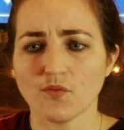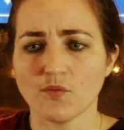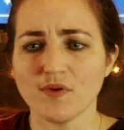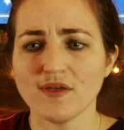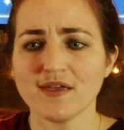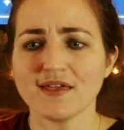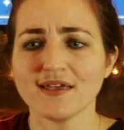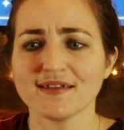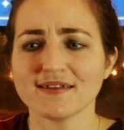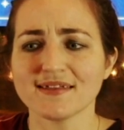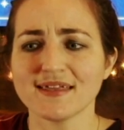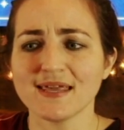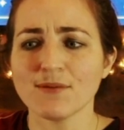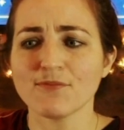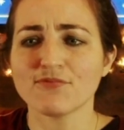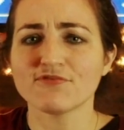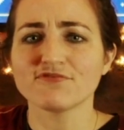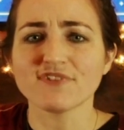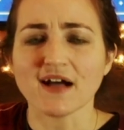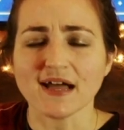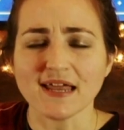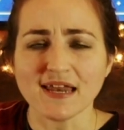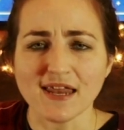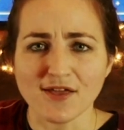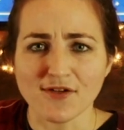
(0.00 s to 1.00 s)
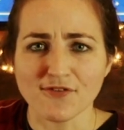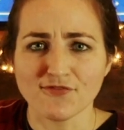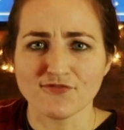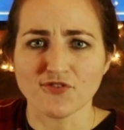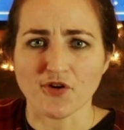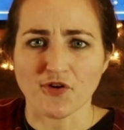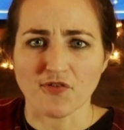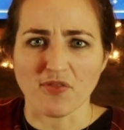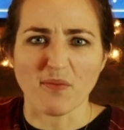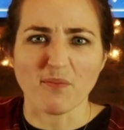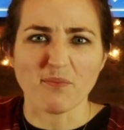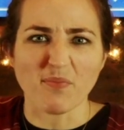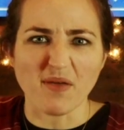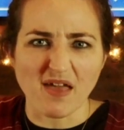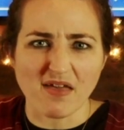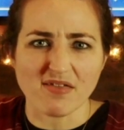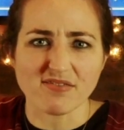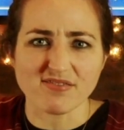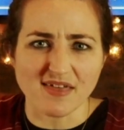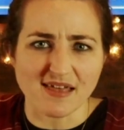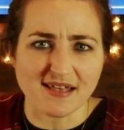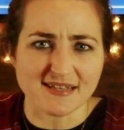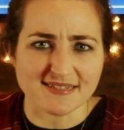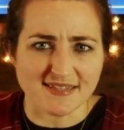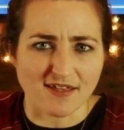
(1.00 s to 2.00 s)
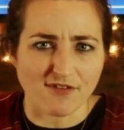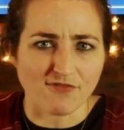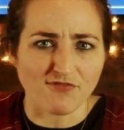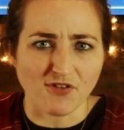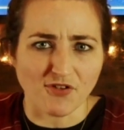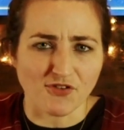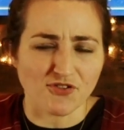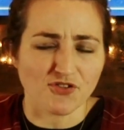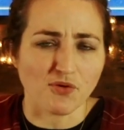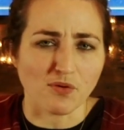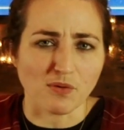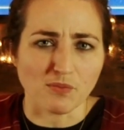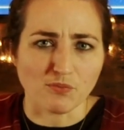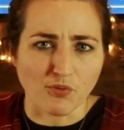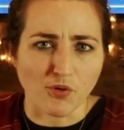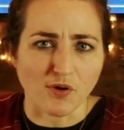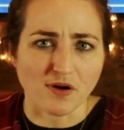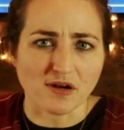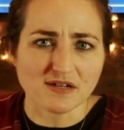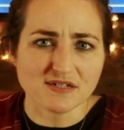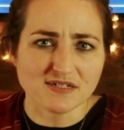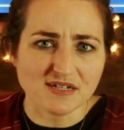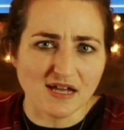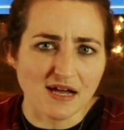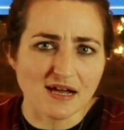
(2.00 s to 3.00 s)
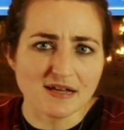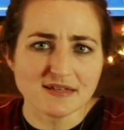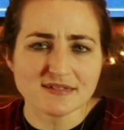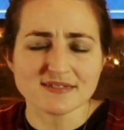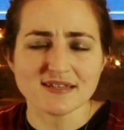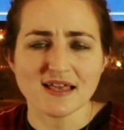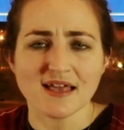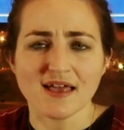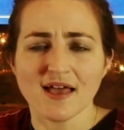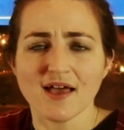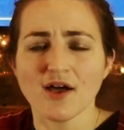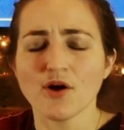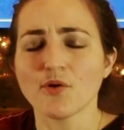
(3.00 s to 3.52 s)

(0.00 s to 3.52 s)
we can keep fighting for the big things that feel so important to us.